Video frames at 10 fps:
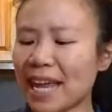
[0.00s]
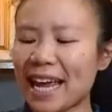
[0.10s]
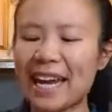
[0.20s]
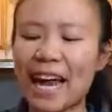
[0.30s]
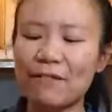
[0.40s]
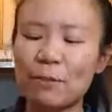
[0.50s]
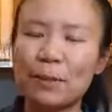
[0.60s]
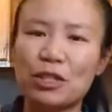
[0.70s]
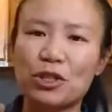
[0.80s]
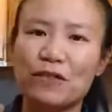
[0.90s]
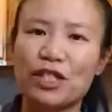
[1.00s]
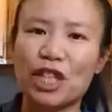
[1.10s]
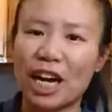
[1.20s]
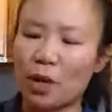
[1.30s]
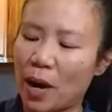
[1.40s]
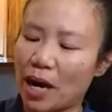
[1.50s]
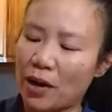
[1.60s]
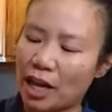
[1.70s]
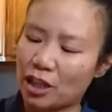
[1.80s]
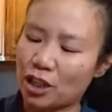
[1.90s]
And I have a picture of a jaguar
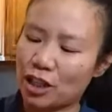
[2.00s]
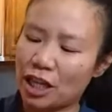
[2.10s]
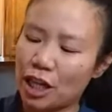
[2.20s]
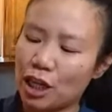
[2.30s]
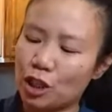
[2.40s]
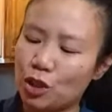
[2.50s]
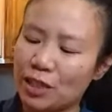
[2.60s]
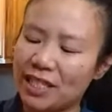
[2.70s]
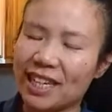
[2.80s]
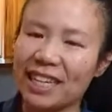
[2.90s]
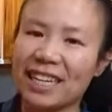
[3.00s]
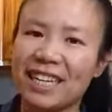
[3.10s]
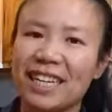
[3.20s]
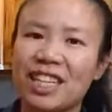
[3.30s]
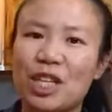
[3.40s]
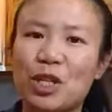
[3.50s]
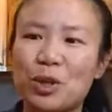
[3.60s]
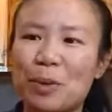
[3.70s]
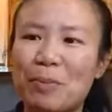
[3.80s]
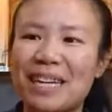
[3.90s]
actually drinking the
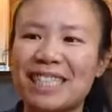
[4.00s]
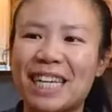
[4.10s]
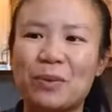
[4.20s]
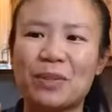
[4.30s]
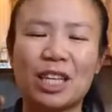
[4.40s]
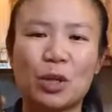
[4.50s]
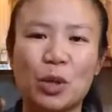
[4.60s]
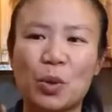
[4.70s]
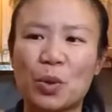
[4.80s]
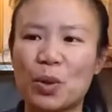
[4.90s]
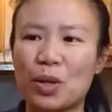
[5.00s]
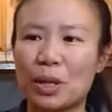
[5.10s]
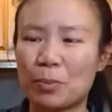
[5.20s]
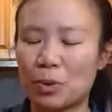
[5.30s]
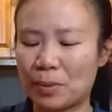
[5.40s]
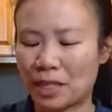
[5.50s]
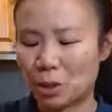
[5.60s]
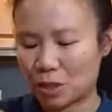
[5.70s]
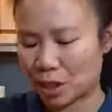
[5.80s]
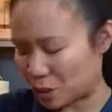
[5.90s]
yerba mate with a little gourd and bombilla. It's
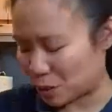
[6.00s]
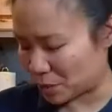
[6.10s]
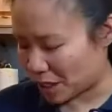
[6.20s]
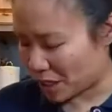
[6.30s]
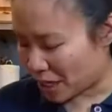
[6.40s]
really cute.